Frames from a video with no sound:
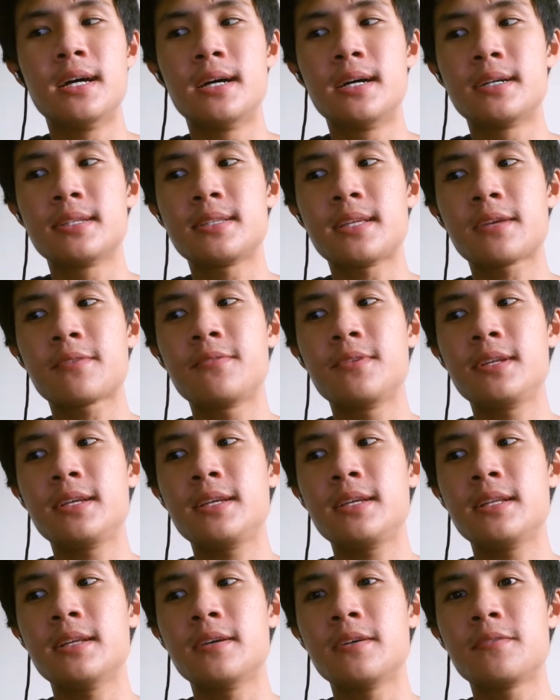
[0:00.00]

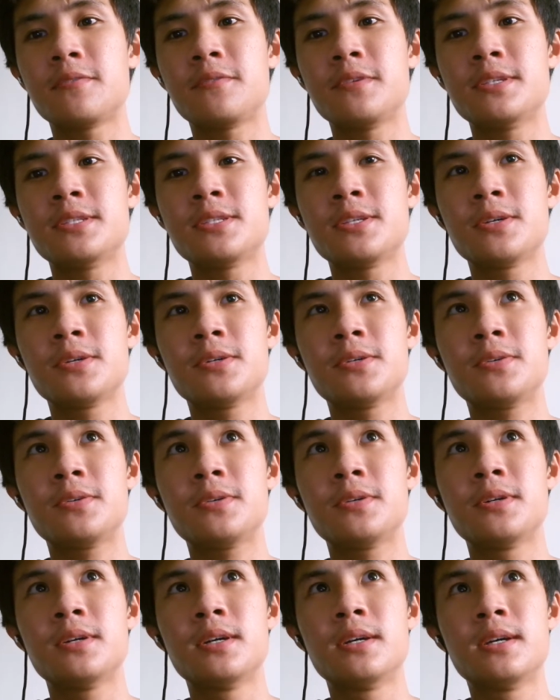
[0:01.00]
thankfully the physio,
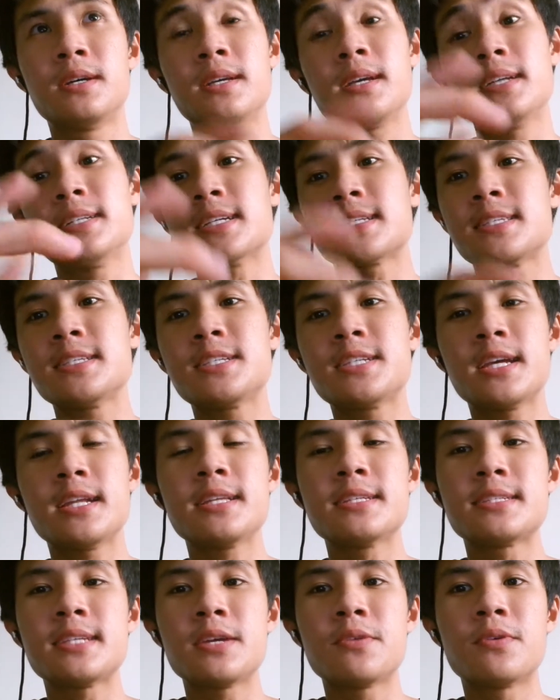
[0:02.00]
Justin Chen,
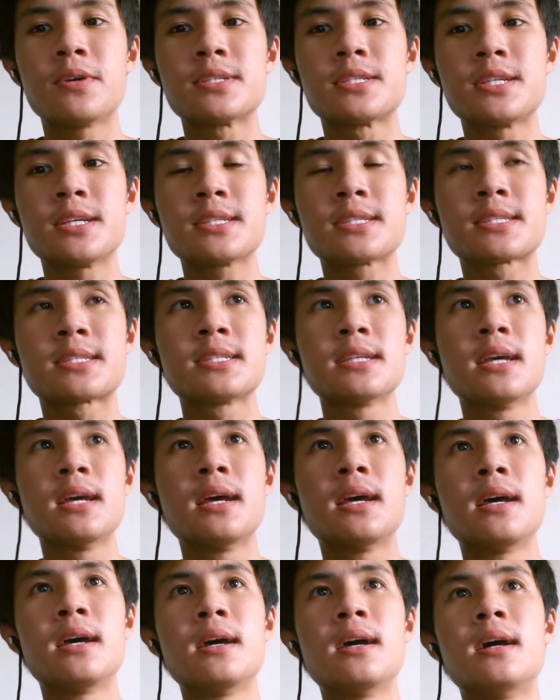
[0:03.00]
he said it was just
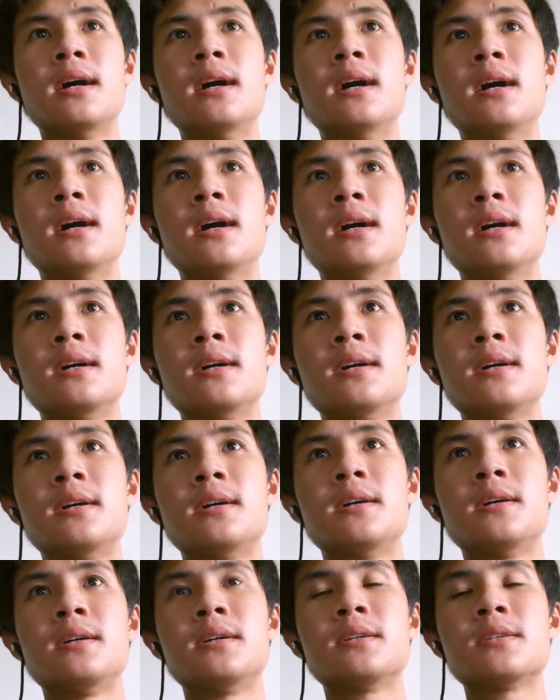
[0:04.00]

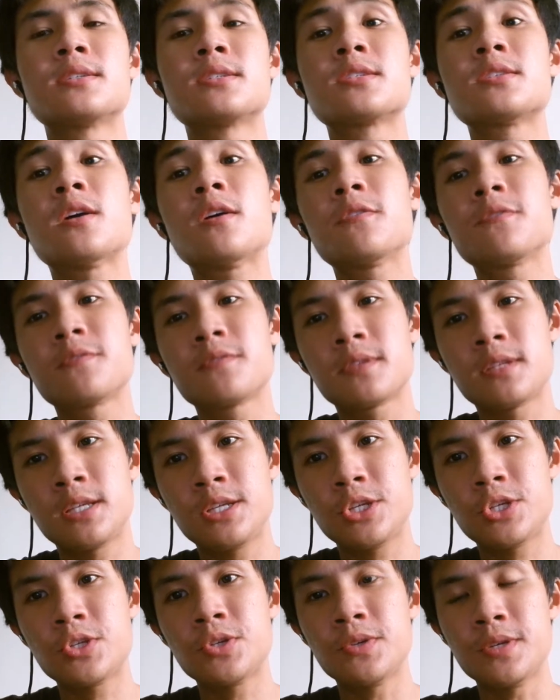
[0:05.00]
soft
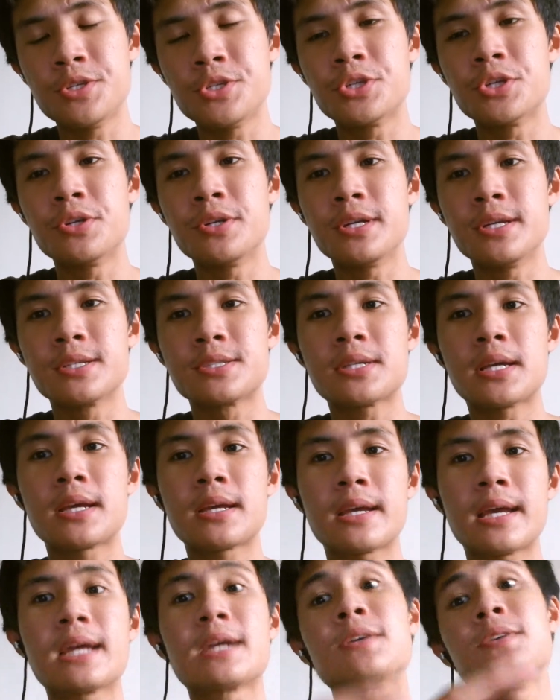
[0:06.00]
tissue injuries.
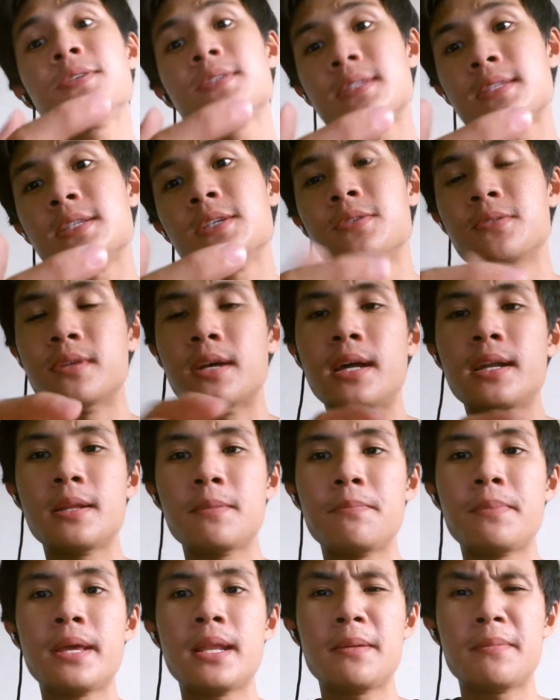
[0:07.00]
I could still run and
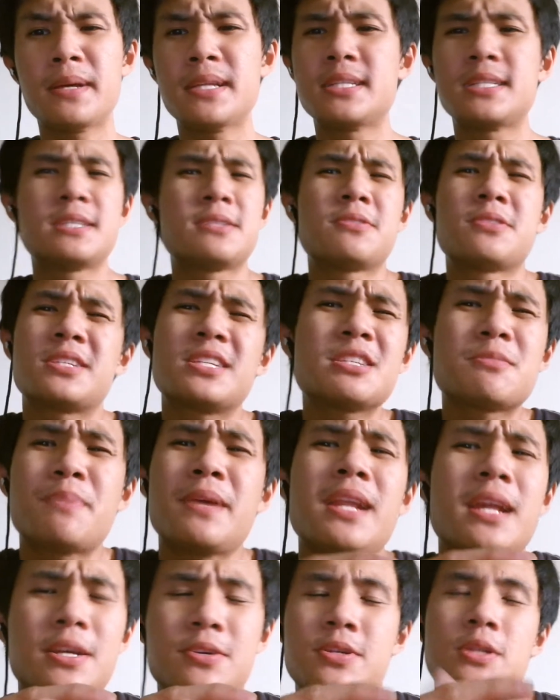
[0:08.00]
play, but it was just
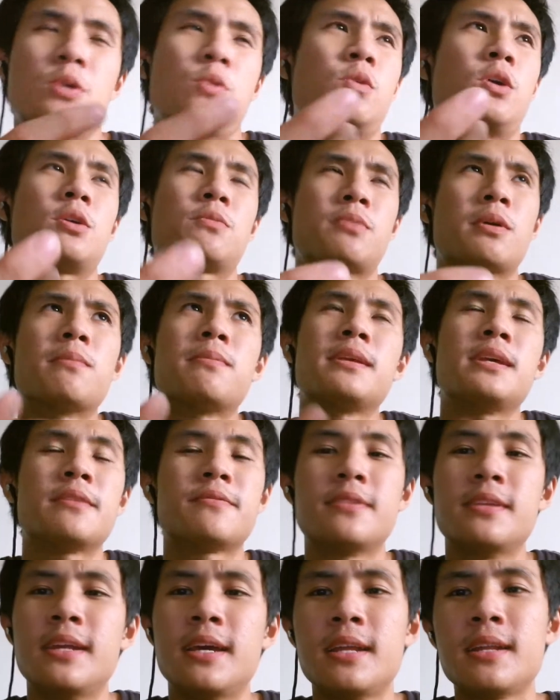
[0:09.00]
pain. I couldn't walk properly
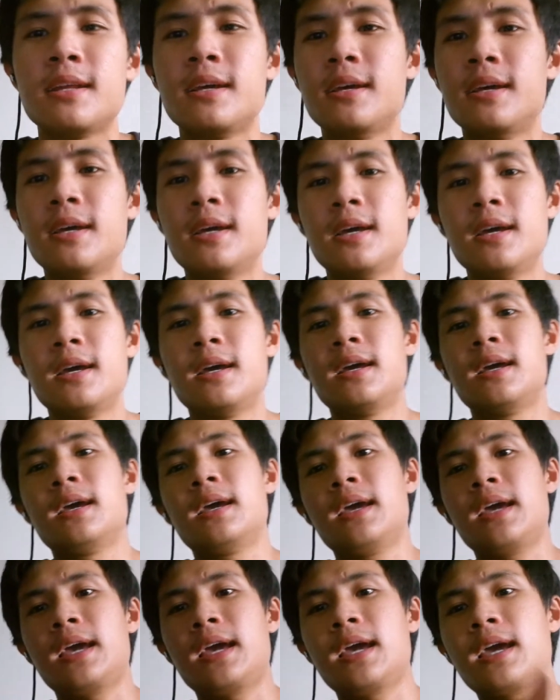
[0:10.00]
after that,
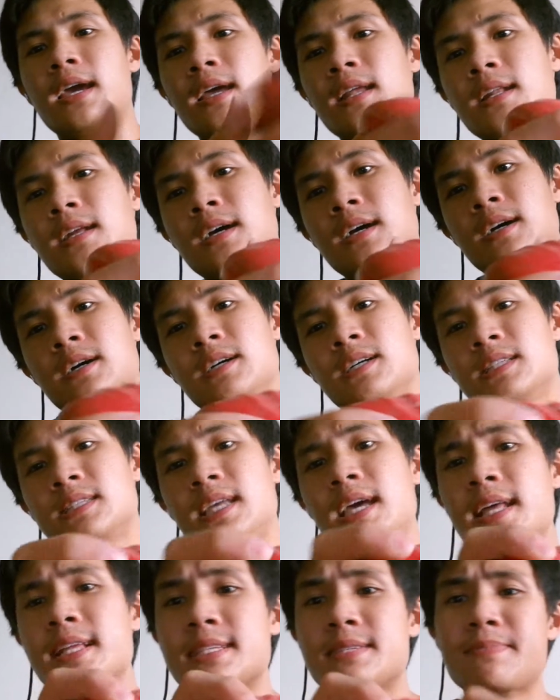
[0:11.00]
and
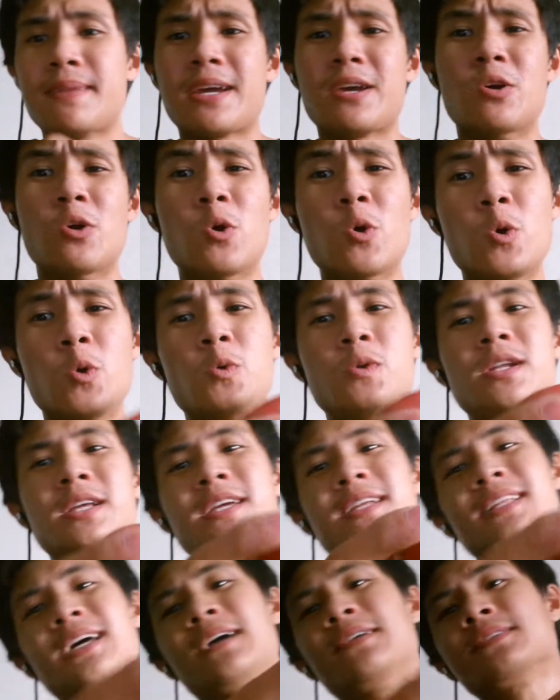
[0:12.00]
that is my only
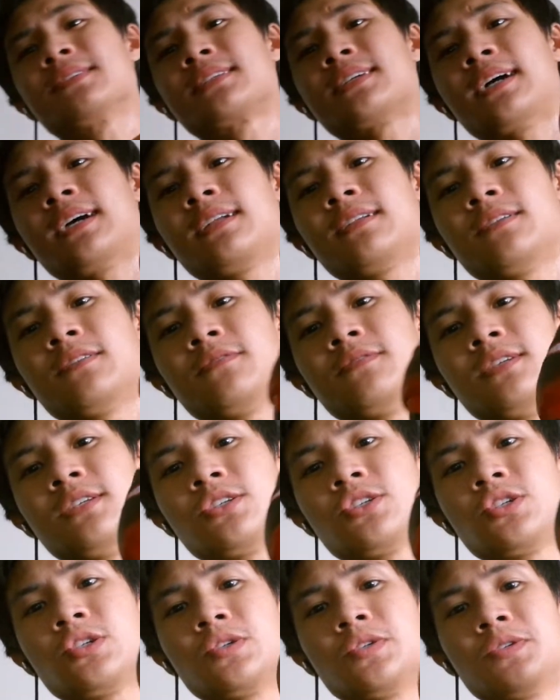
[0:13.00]
downside of this
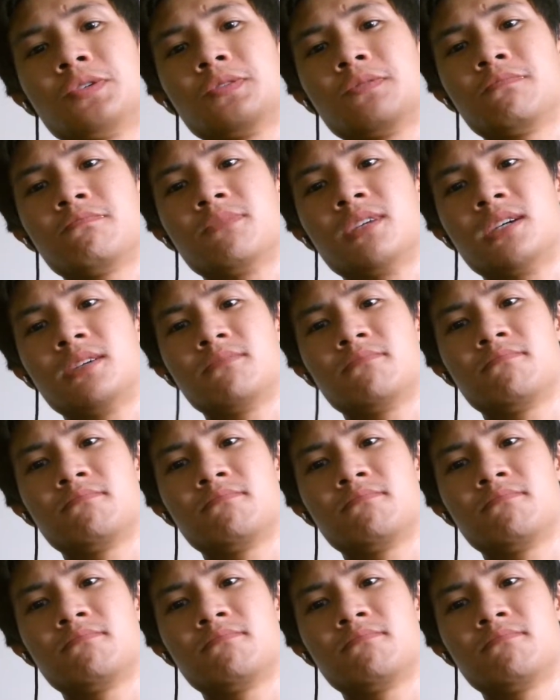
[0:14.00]
shoe. The